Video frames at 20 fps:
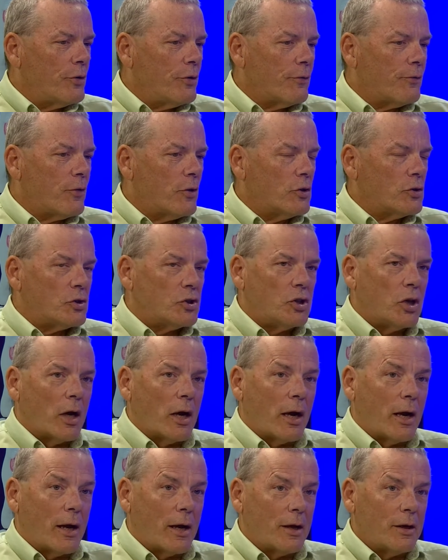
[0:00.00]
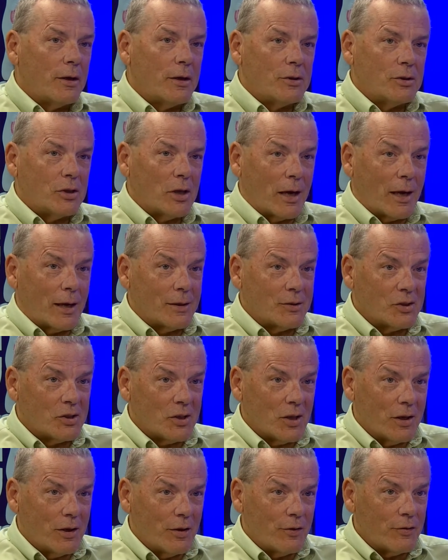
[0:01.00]
to 1 John, and John
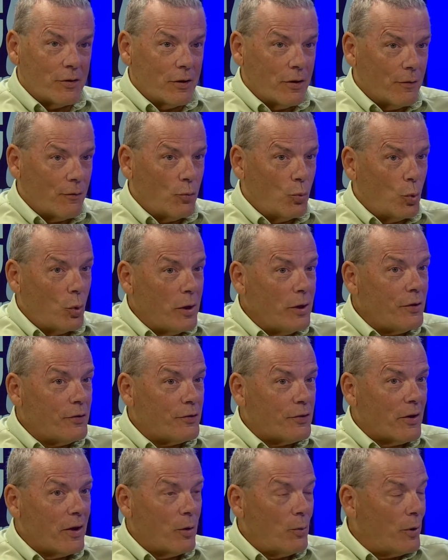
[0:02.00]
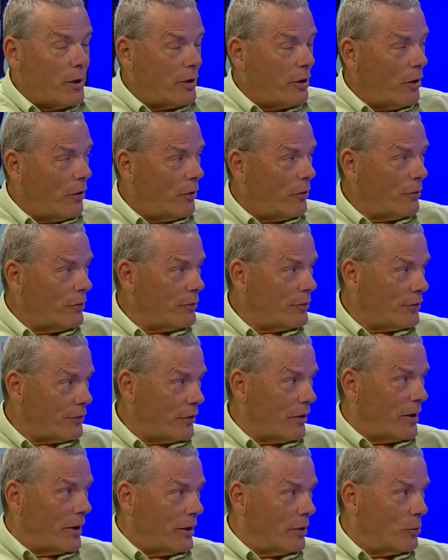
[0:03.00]
says, if we say we don't
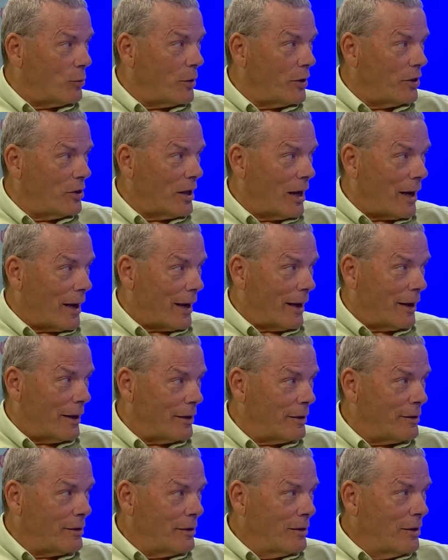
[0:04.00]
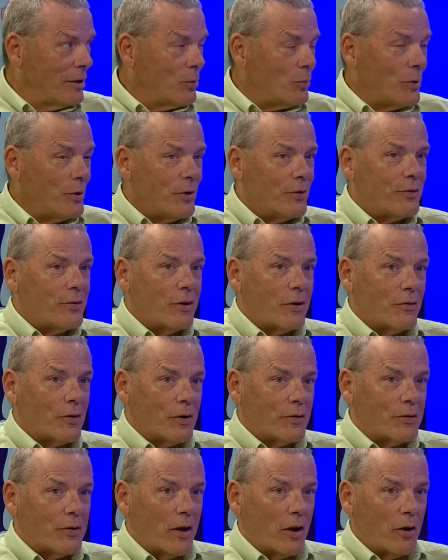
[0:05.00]
sin, we lie, we deceive
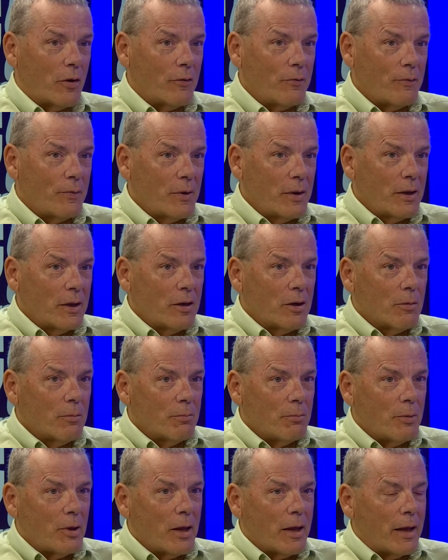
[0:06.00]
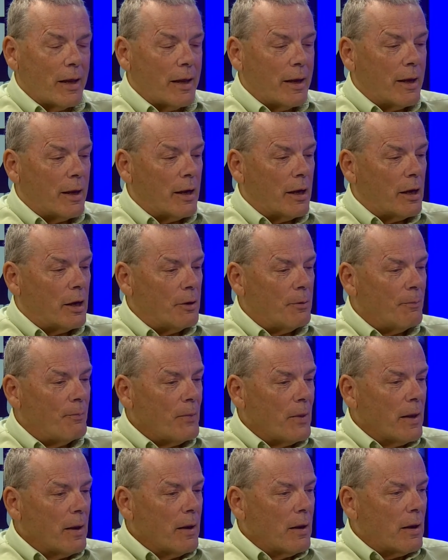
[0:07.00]
ourselves. And
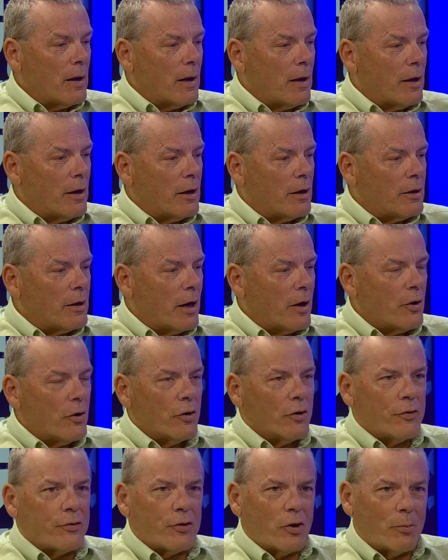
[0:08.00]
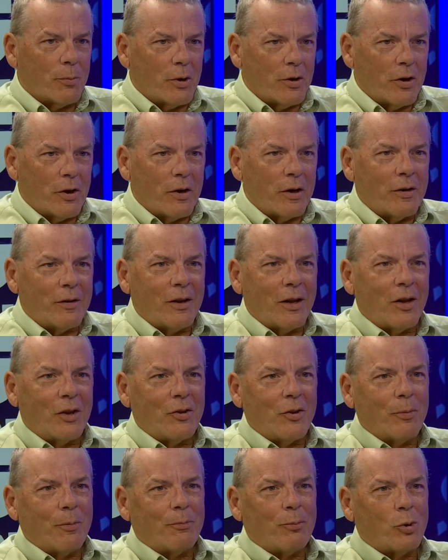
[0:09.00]
I heard a sermon, and
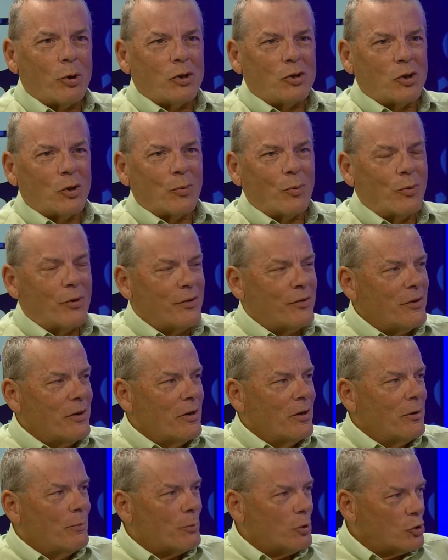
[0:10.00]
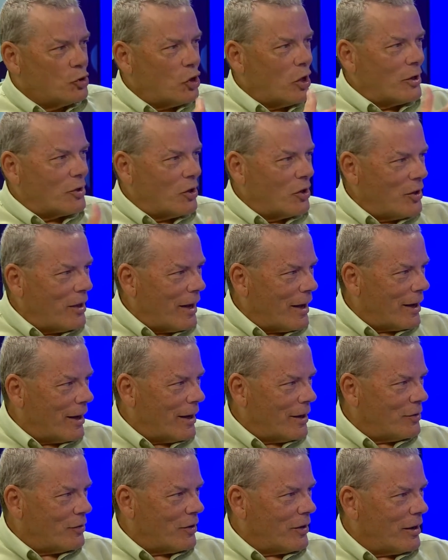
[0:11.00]
the preacher was projecting that
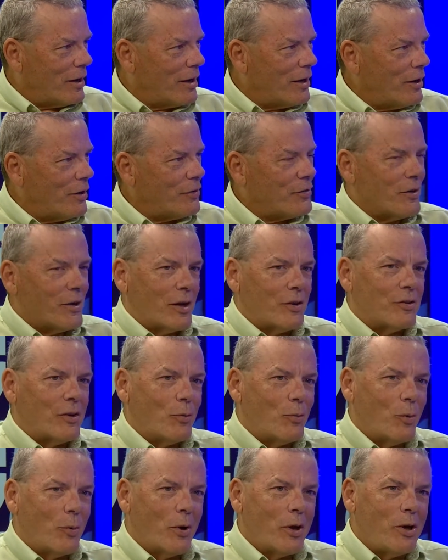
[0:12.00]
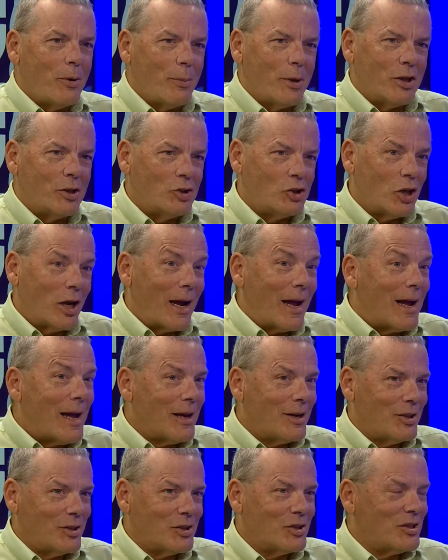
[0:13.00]
onto us, and I said, well, wait a minute,
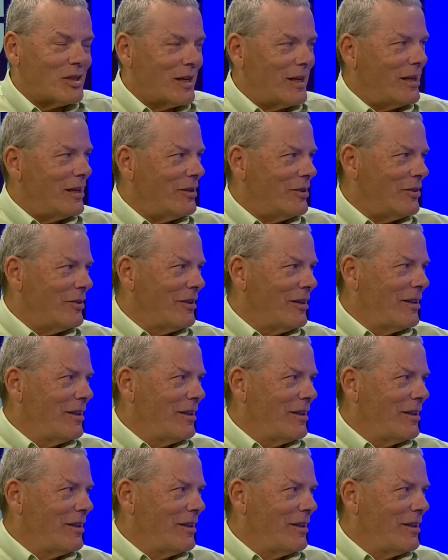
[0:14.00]
John is saying,